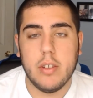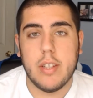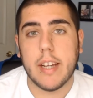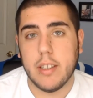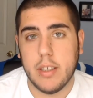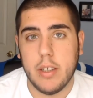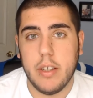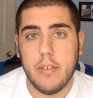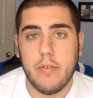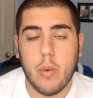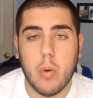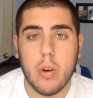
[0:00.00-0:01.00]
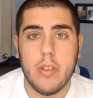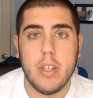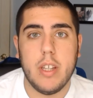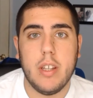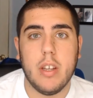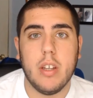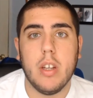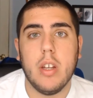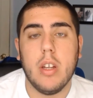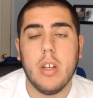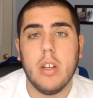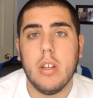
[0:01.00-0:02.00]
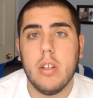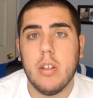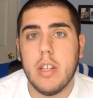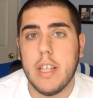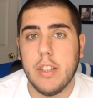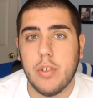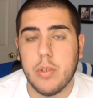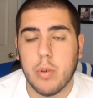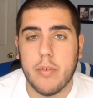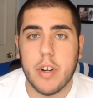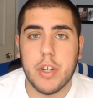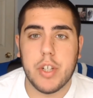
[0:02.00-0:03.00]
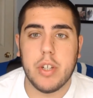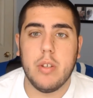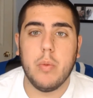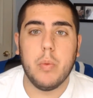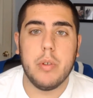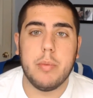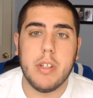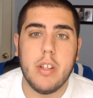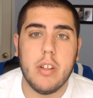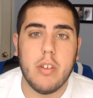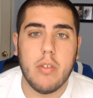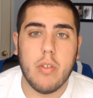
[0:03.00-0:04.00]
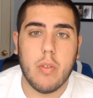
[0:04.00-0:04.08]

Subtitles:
technically for the in-store version would be